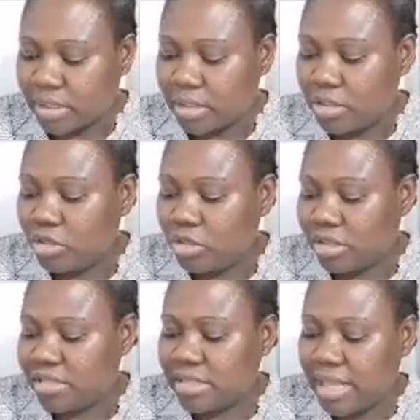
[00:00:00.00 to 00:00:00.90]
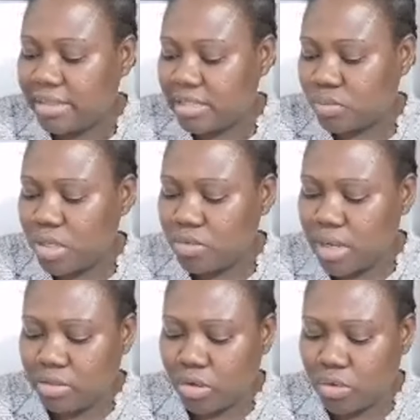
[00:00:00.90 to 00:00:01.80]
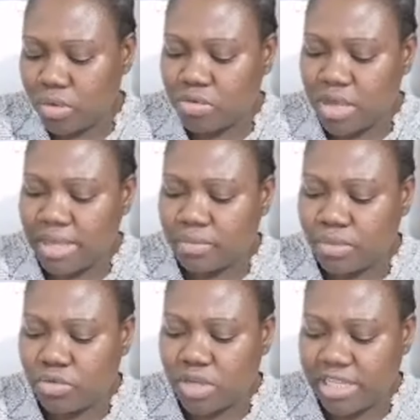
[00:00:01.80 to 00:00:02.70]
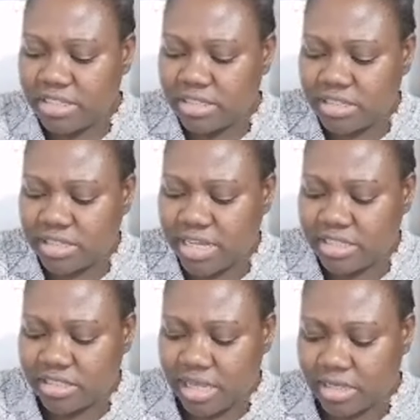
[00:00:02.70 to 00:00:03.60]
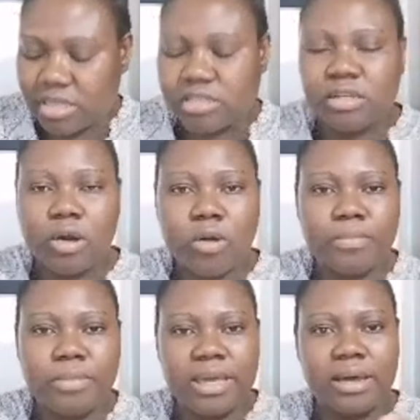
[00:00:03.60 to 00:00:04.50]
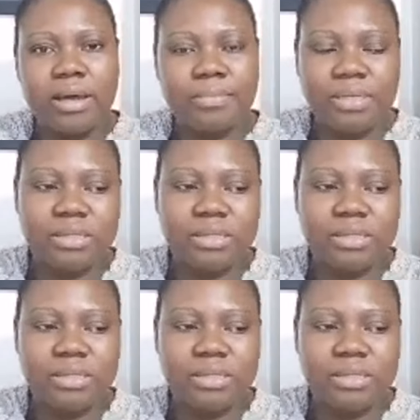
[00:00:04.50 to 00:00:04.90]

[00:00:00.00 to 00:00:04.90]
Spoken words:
You know, things like this, when you are young, when you are eating things like this, like now come a habit.